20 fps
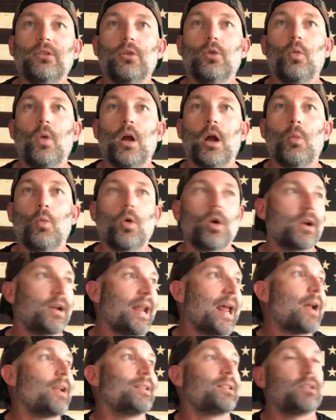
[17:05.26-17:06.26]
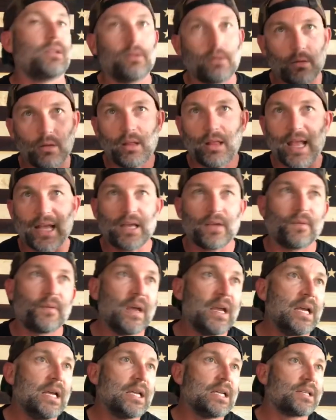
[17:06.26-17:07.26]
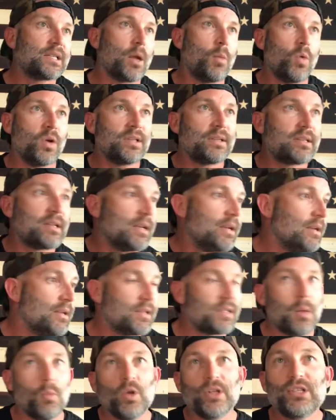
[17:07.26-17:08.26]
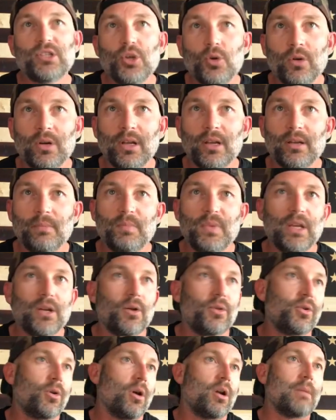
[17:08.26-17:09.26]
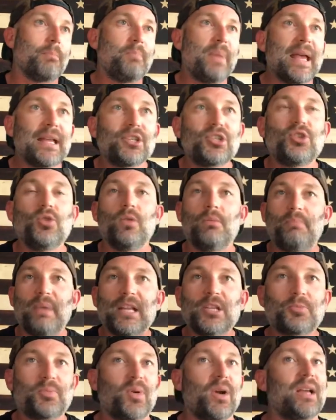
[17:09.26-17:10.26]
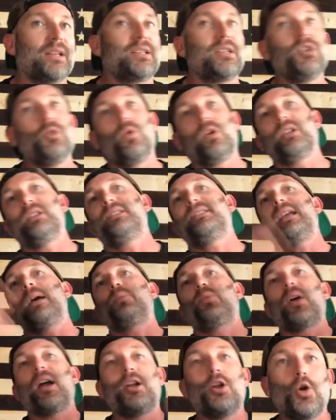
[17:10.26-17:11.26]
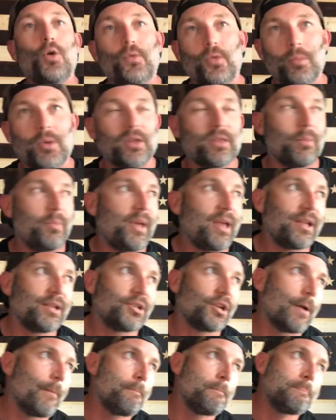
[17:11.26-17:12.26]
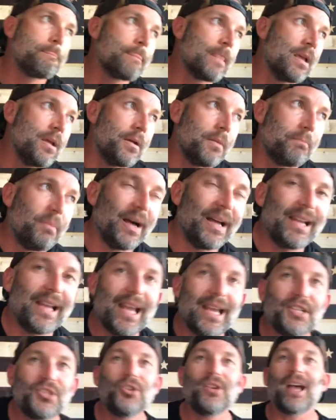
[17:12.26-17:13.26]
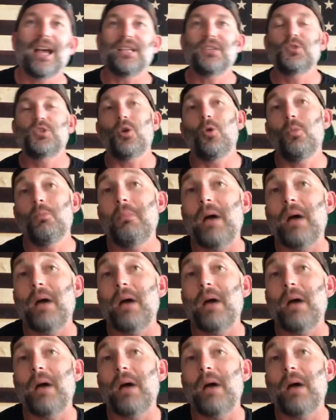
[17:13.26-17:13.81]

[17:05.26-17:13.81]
through where I'm working out. It's literally like if someone's doing they're on a bench doing bench press and you want to step right over them on the bench. But as you guys, so